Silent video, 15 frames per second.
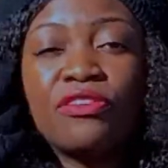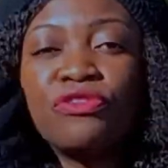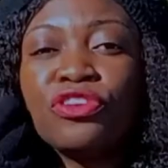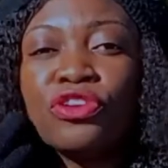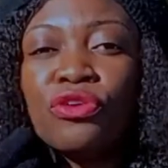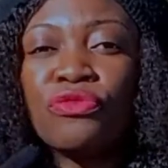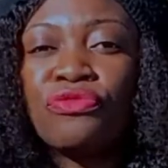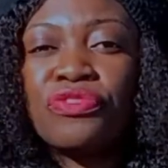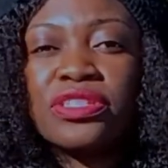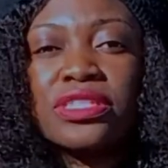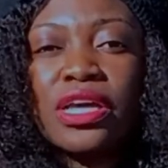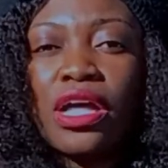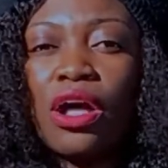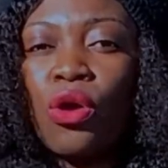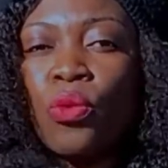
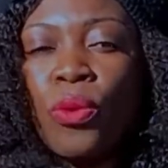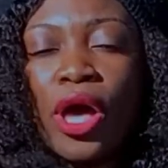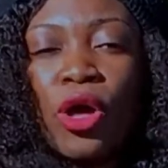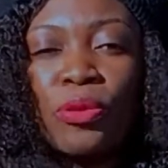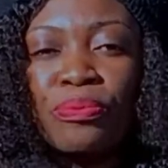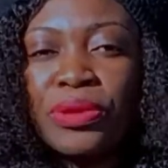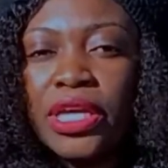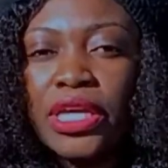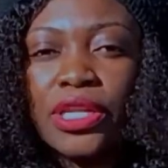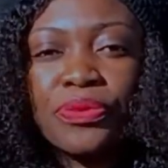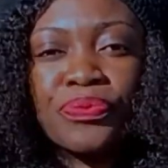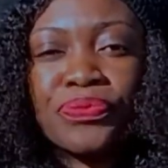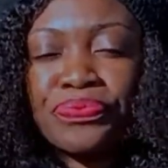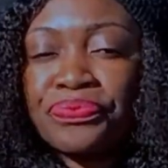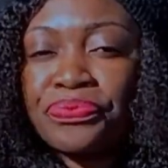physical well-being
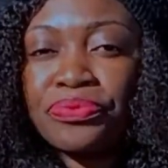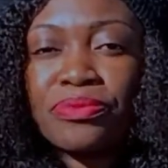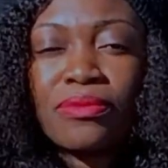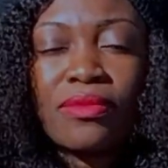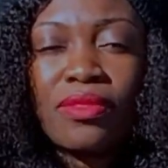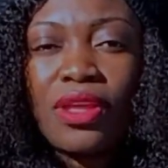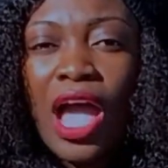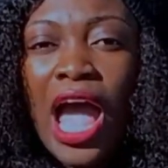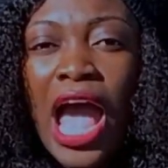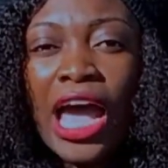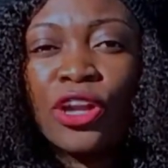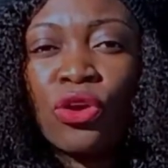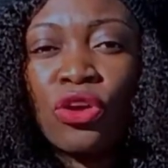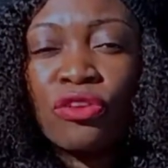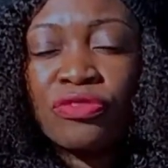and all
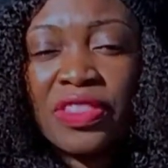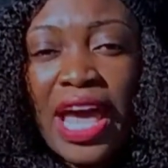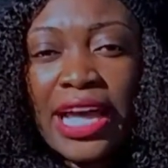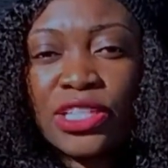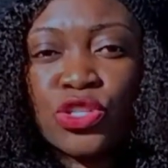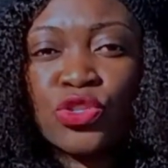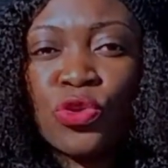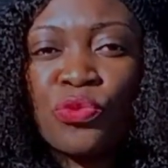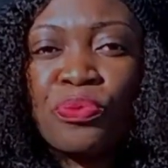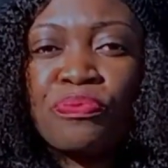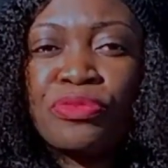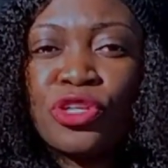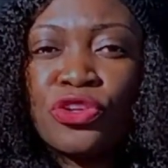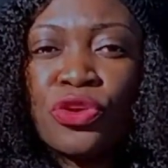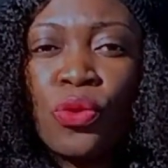of that. So,
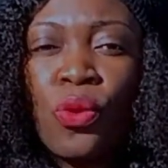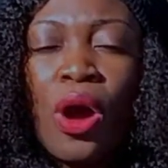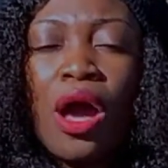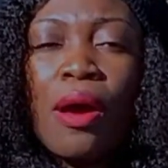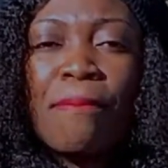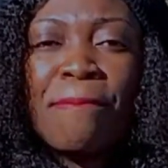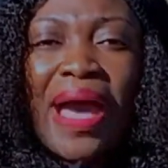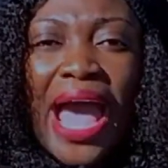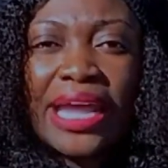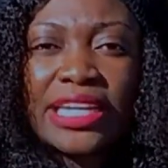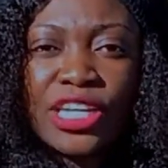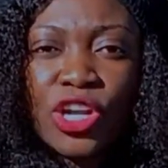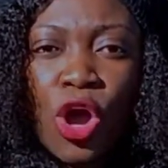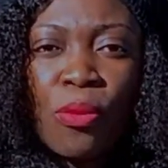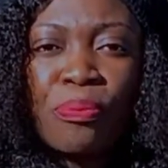padding
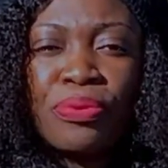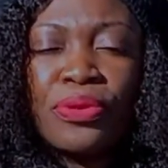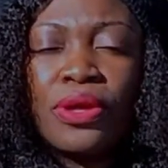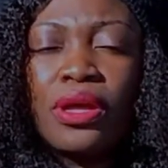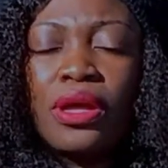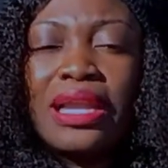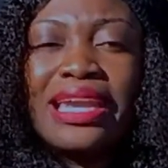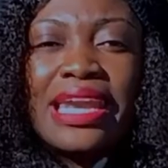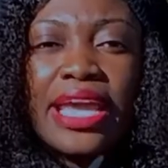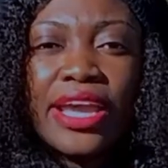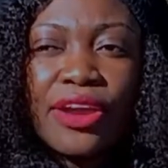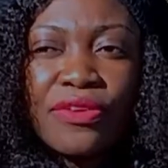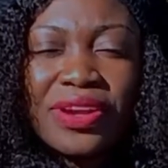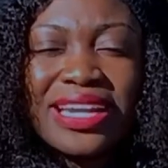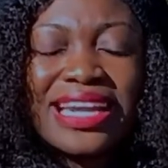up,
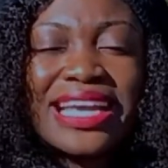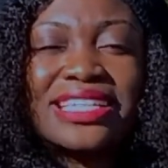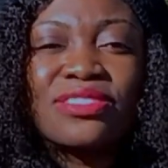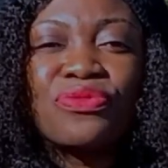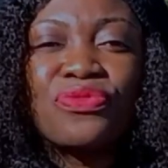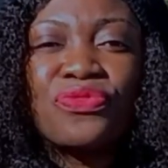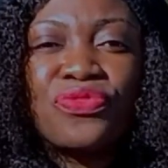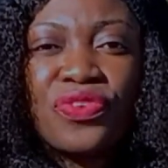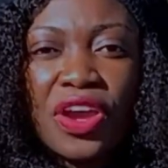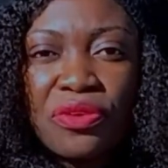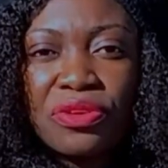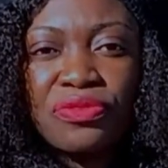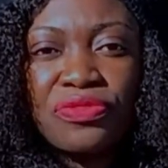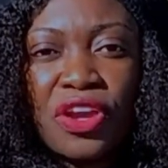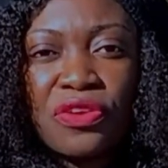layering is very,
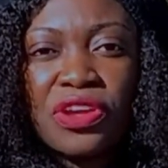very